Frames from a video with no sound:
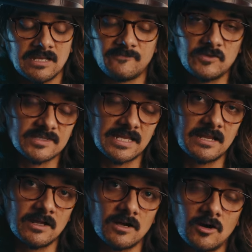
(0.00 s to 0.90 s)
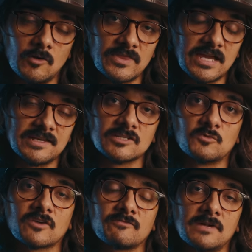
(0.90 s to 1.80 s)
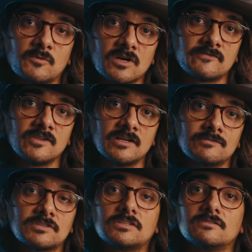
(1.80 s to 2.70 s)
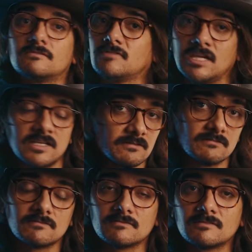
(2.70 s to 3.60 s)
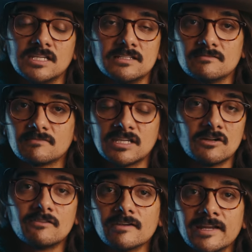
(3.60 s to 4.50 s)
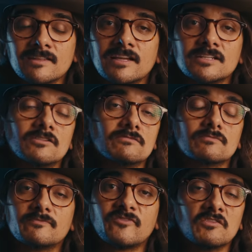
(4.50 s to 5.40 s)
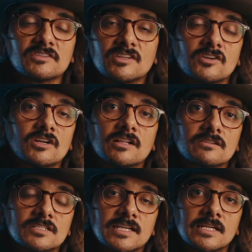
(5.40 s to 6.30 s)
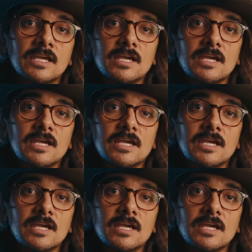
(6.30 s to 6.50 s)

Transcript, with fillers: And if you say, oh, but that doesn't work for my workflow, then then get over it. Like don't focus on your colors then.